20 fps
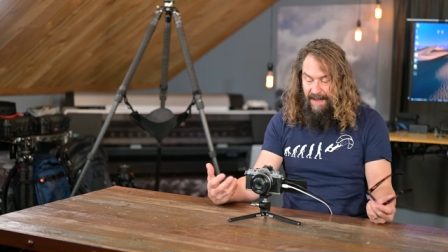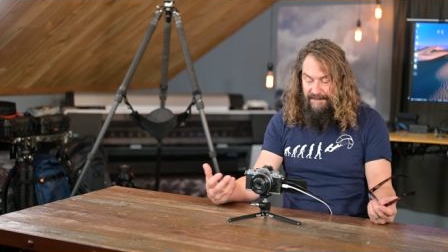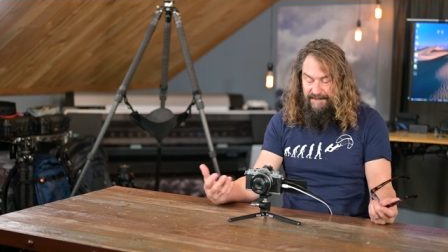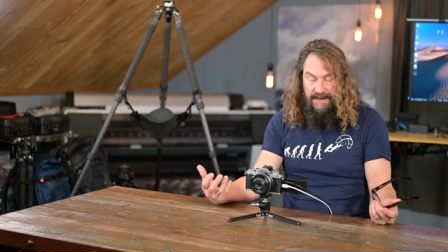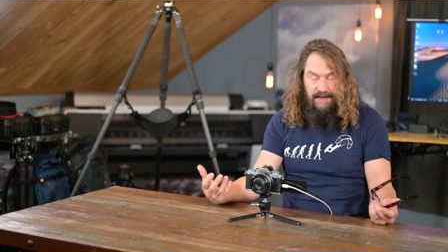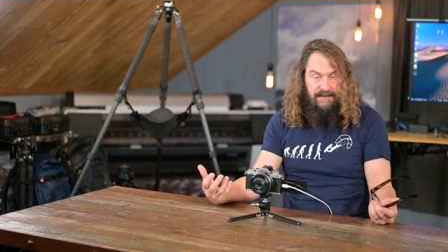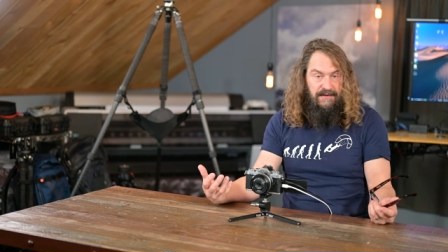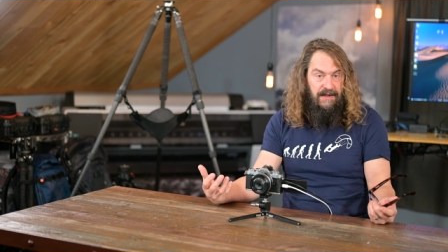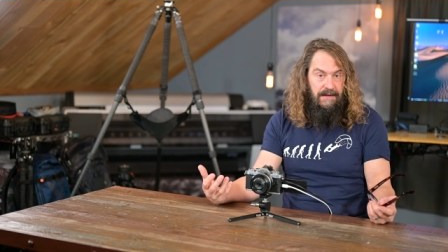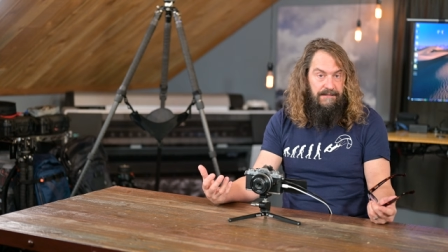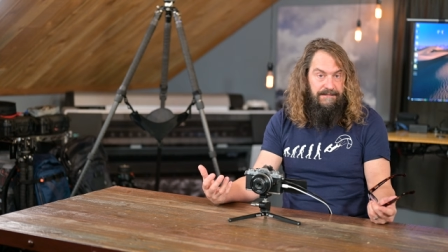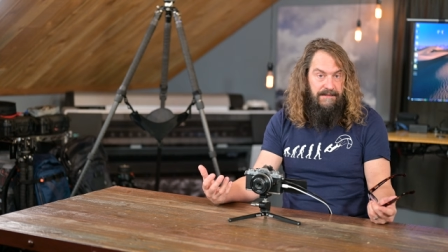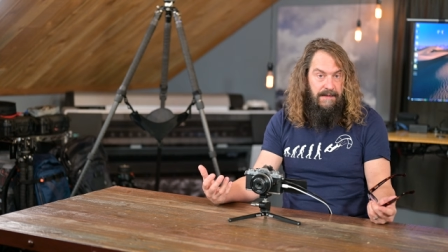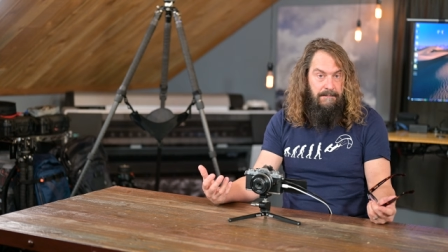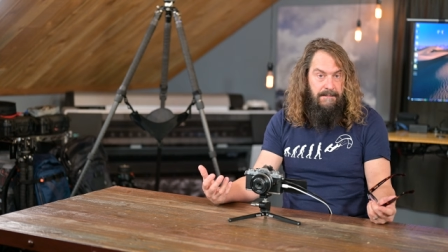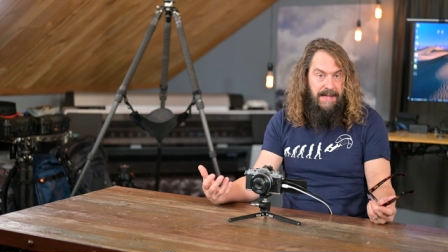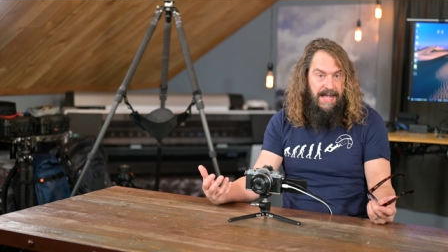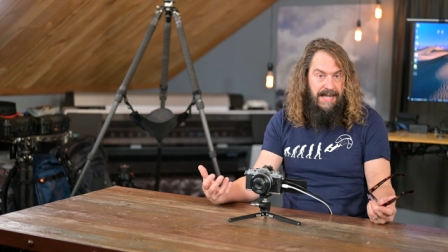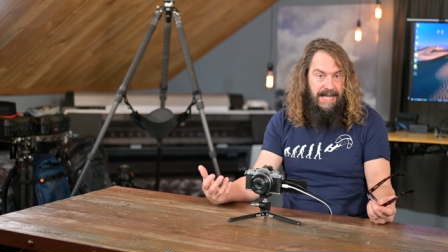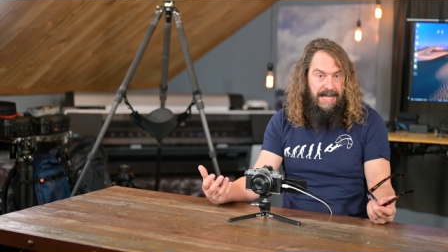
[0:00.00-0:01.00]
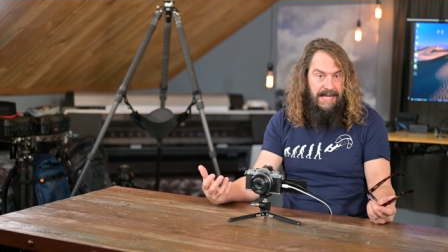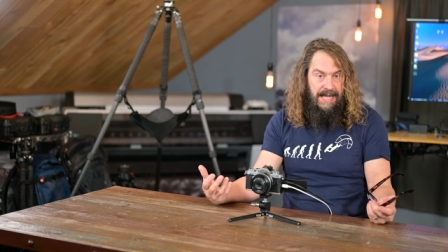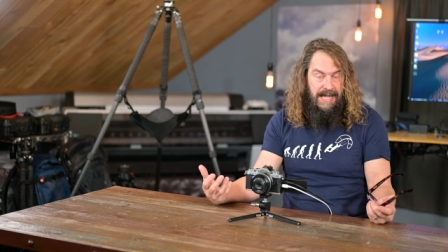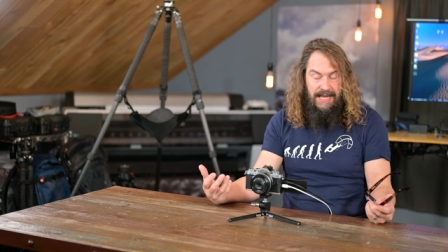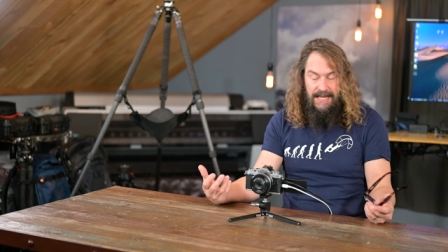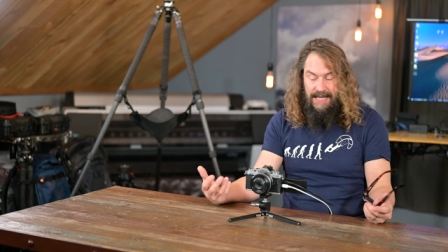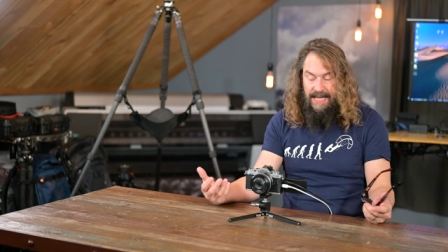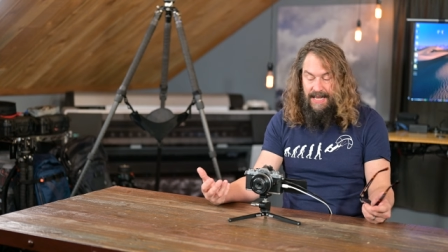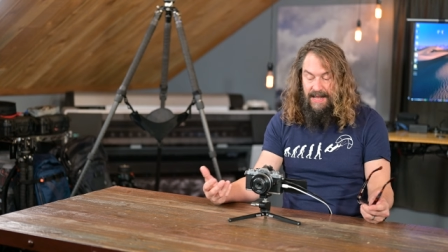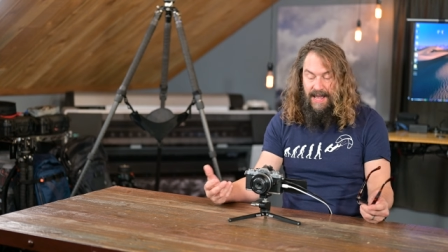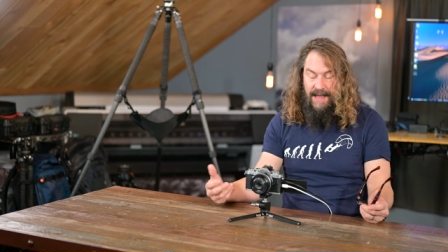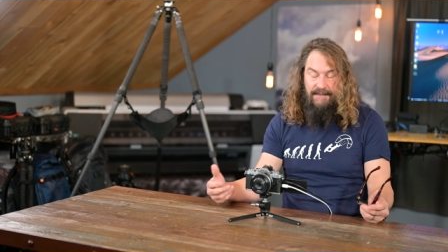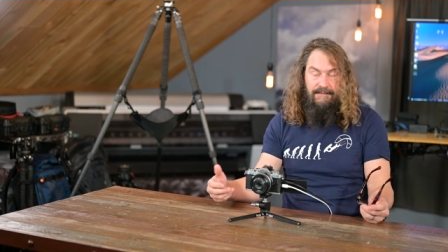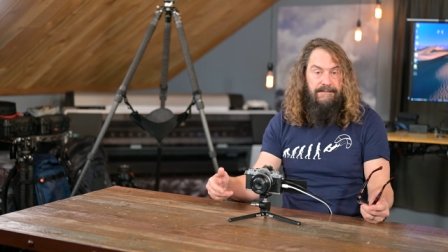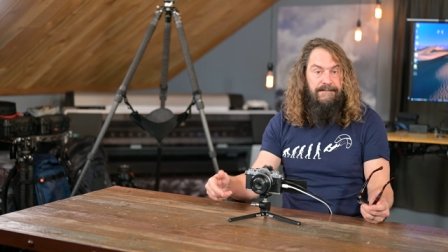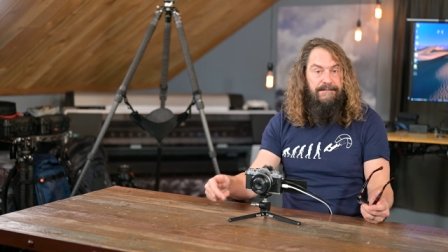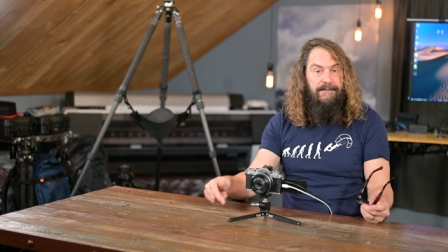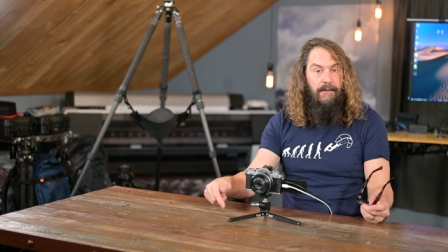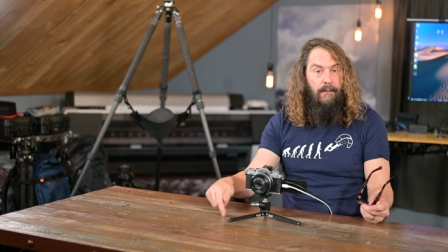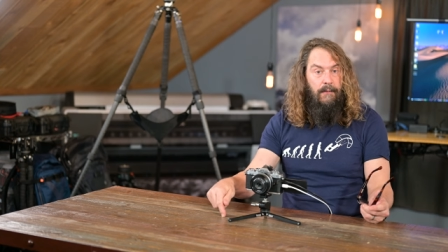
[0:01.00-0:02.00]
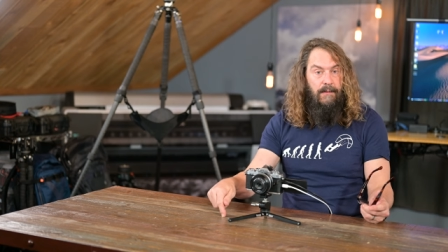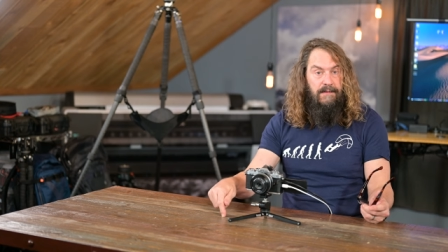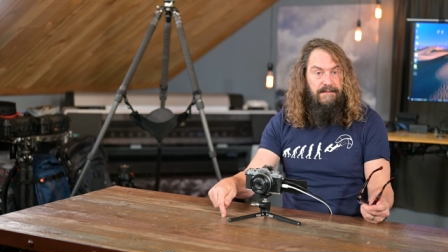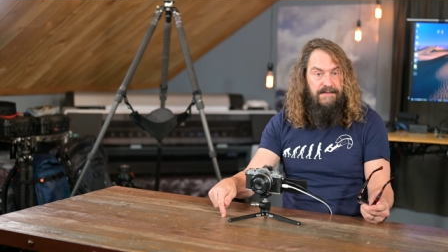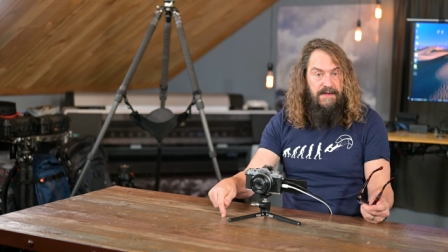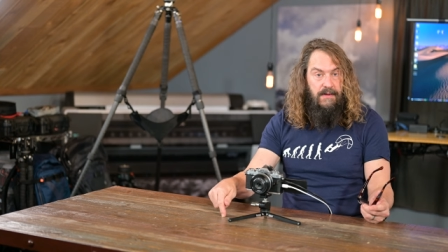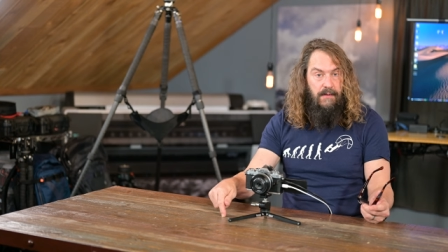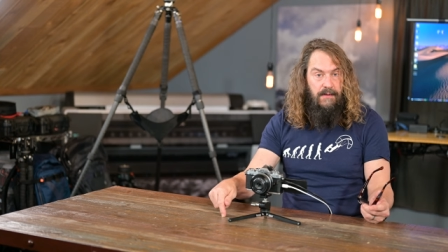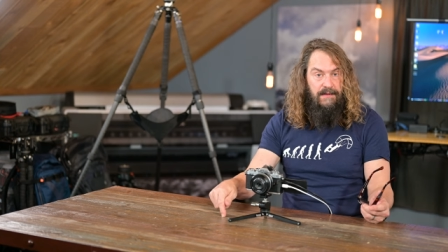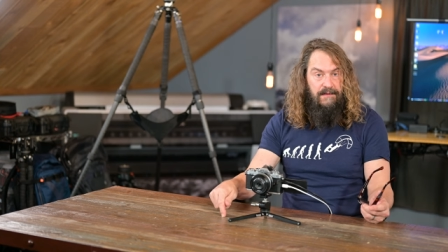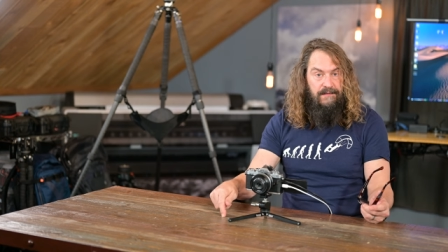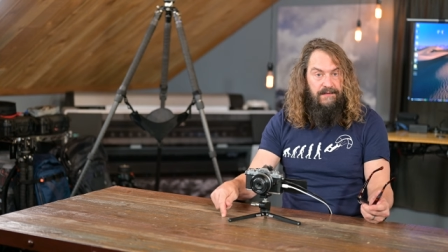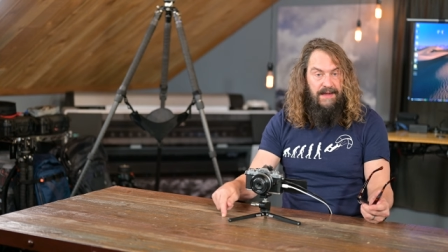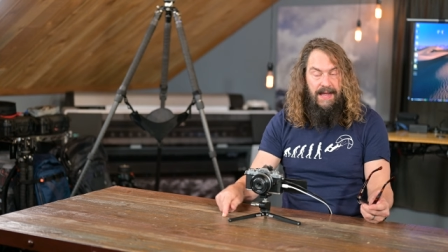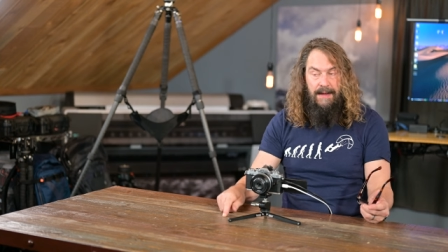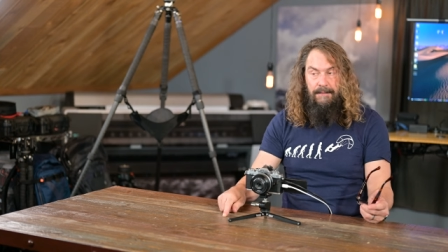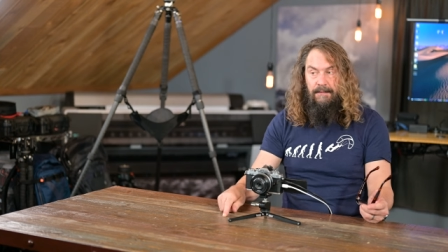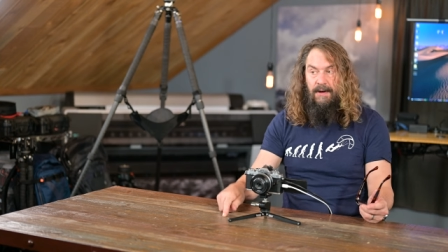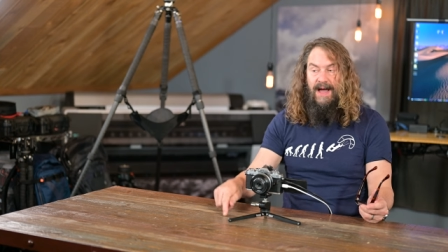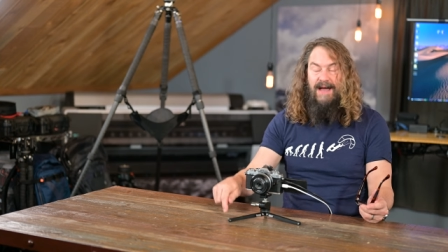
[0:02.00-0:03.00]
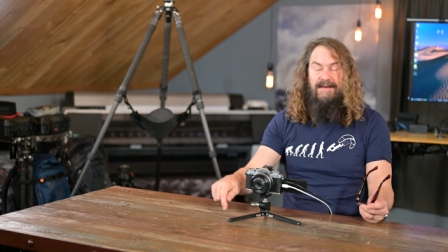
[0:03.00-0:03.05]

I've had a ton of fun making it. Again, I have a full review of this camera.